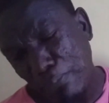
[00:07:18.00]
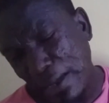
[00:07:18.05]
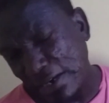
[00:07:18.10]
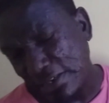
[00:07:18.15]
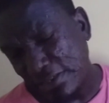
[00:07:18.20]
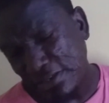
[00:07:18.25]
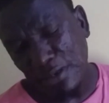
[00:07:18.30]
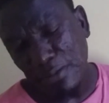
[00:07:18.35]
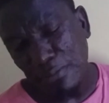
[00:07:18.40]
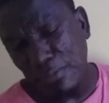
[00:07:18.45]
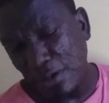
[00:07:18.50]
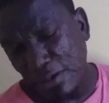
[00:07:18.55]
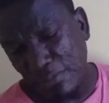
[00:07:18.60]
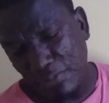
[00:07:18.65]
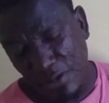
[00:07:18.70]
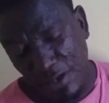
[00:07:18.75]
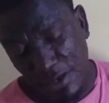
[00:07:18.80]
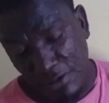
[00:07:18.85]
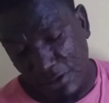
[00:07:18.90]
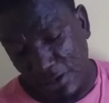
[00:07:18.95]
backed him up
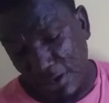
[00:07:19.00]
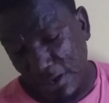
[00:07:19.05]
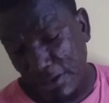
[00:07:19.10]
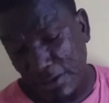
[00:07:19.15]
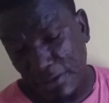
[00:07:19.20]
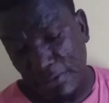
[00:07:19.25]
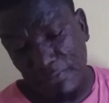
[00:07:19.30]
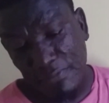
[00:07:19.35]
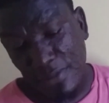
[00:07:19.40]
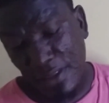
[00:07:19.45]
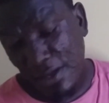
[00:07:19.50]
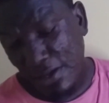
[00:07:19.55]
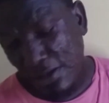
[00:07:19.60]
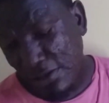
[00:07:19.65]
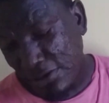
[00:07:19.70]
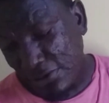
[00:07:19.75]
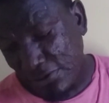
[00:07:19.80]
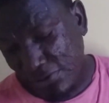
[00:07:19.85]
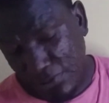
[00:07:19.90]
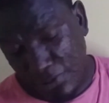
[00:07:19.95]
here and there.
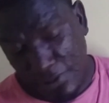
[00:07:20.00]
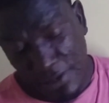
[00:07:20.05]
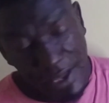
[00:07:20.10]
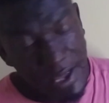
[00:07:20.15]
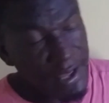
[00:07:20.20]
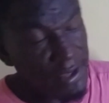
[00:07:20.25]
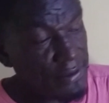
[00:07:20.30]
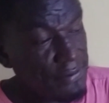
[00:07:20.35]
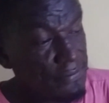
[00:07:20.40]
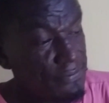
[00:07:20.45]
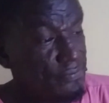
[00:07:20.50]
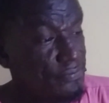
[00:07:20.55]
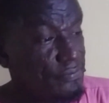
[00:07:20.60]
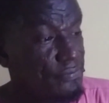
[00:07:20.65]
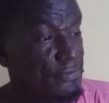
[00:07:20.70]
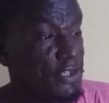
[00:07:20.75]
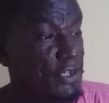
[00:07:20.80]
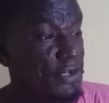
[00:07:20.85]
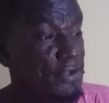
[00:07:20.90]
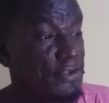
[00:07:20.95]
So yeah.
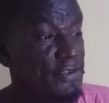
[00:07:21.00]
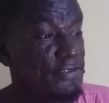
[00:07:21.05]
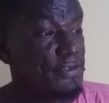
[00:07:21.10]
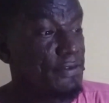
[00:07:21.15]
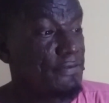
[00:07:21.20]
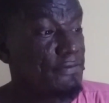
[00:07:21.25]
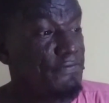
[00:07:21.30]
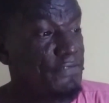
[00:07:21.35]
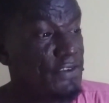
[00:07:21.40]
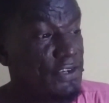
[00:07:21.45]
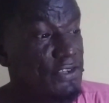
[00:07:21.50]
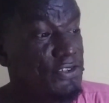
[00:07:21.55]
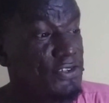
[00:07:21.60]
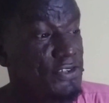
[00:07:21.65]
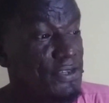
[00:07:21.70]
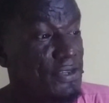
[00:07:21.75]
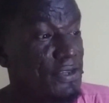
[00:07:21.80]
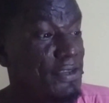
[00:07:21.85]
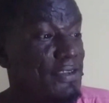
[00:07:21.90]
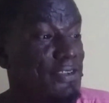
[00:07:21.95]
It is a
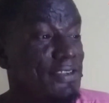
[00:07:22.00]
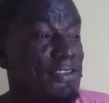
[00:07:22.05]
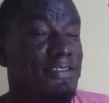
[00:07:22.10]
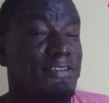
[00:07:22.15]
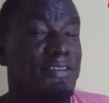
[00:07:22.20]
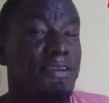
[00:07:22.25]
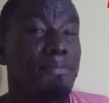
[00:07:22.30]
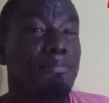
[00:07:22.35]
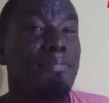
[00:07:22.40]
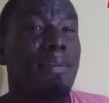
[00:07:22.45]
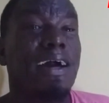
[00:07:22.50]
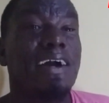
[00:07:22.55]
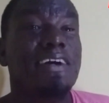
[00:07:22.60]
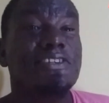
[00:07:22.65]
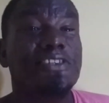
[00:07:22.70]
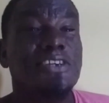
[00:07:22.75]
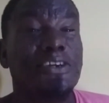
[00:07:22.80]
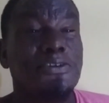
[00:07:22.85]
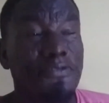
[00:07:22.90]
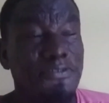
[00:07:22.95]
VGA, it is a
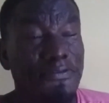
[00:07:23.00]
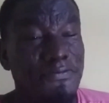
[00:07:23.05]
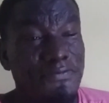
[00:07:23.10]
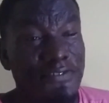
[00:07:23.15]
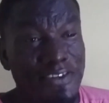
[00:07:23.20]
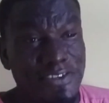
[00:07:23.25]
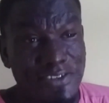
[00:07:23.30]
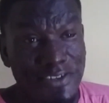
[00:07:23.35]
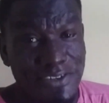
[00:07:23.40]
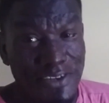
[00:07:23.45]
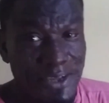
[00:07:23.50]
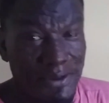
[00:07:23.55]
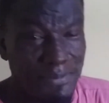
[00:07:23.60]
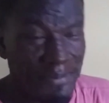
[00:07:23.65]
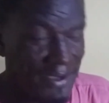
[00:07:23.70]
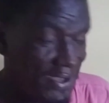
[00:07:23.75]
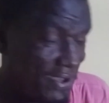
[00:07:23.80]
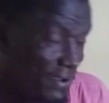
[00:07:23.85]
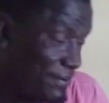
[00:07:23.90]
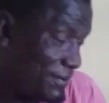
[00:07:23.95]
BLACKSHERIF
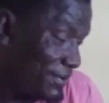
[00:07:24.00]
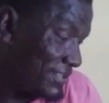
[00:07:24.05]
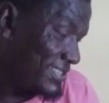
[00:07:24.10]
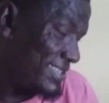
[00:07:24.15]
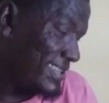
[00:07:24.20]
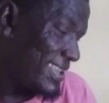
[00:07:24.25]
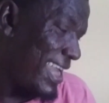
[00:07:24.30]
VGA.